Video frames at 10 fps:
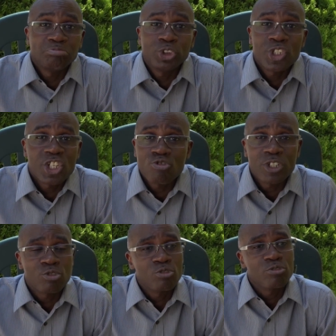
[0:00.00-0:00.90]
the
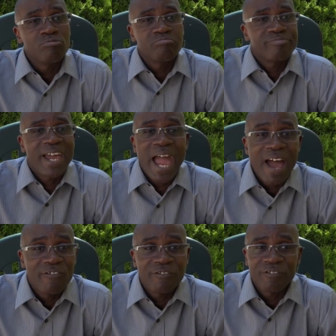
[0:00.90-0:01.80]
children should
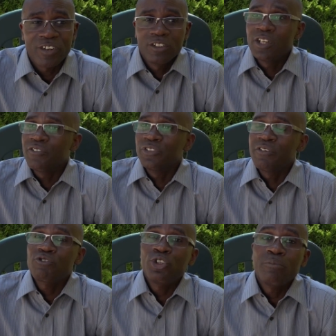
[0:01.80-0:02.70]
have
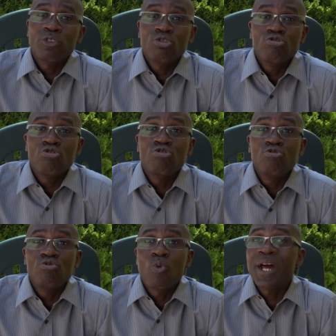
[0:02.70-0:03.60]
the freedom to do
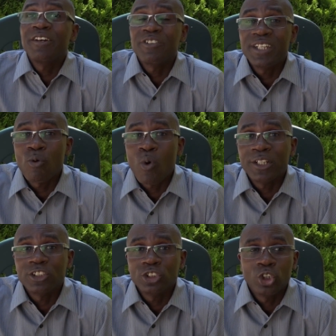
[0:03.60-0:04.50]
whatever they
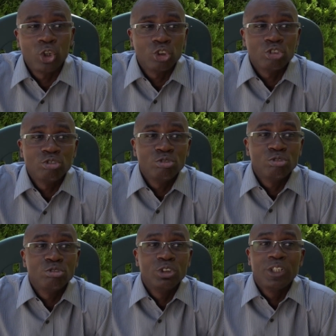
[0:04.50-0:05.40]
want, or
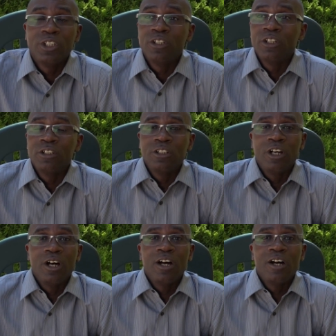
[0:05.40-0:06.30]
to,
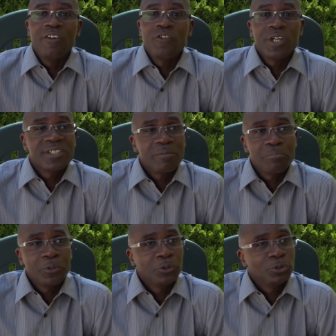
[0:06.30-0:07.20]
for
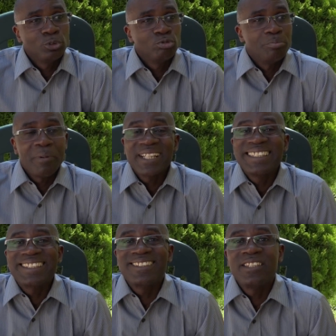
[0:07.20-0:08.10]
example, make
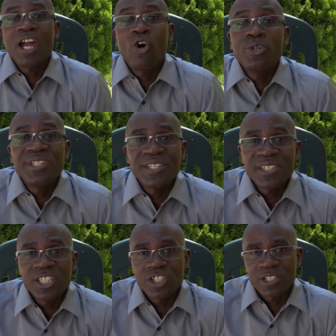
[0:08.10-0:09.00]
their own
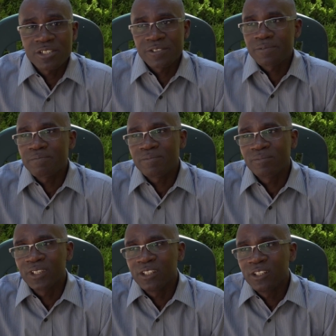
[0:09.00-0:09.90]
decision.
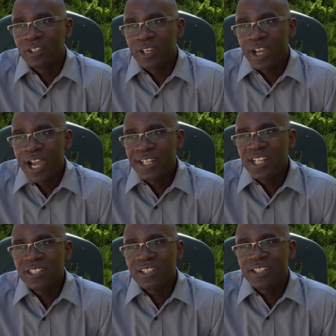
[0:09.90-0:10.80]
And
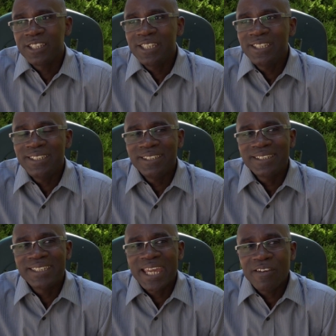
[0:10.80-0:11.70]
then he
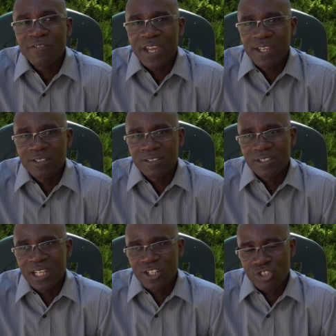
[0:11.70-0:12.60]
gave an
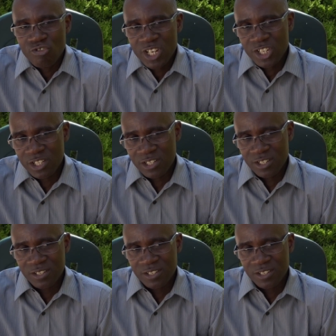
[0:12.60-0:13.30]
illustration